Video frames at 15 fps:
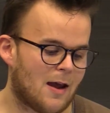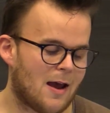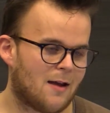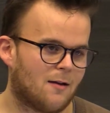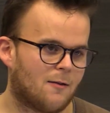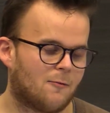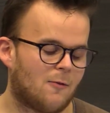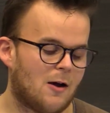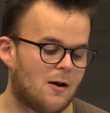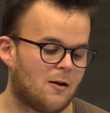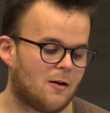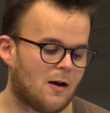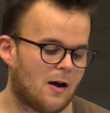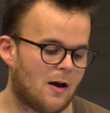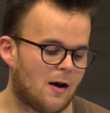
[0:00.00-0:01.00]
And as
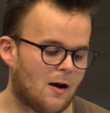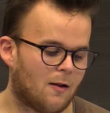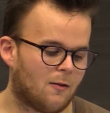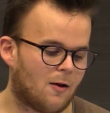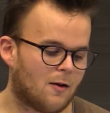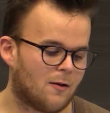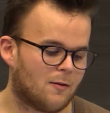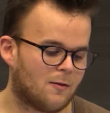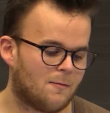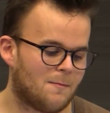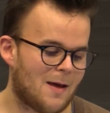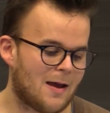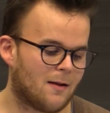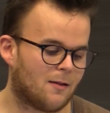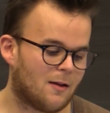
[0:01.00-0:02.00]
well, a lot of
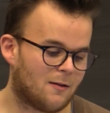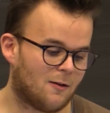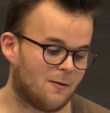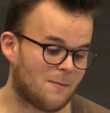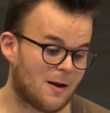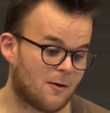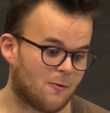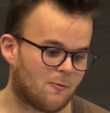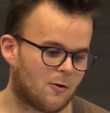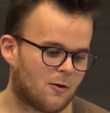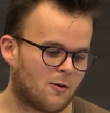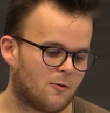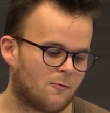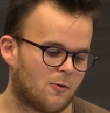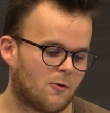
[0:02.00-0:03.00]
the 2 men who
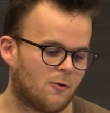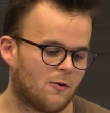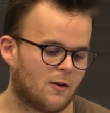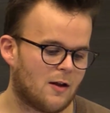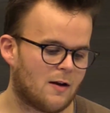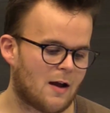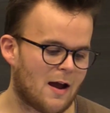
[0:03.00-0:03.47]
were recruited,